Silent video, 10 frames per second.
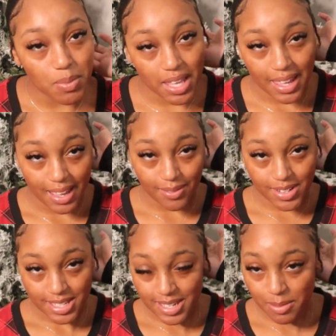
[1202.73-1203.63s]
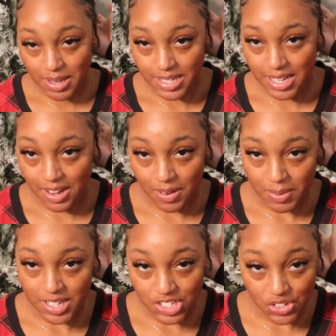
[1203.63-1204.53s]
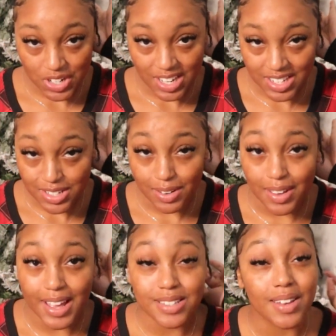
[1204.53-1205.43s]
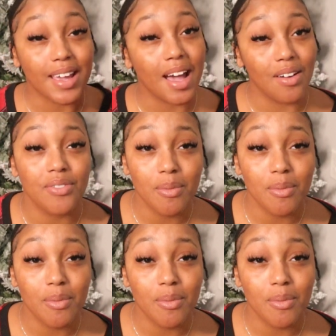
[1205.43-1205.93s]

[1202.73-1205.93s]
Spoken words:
yeah, I'm just now about to decorate my tree and show you guys what I got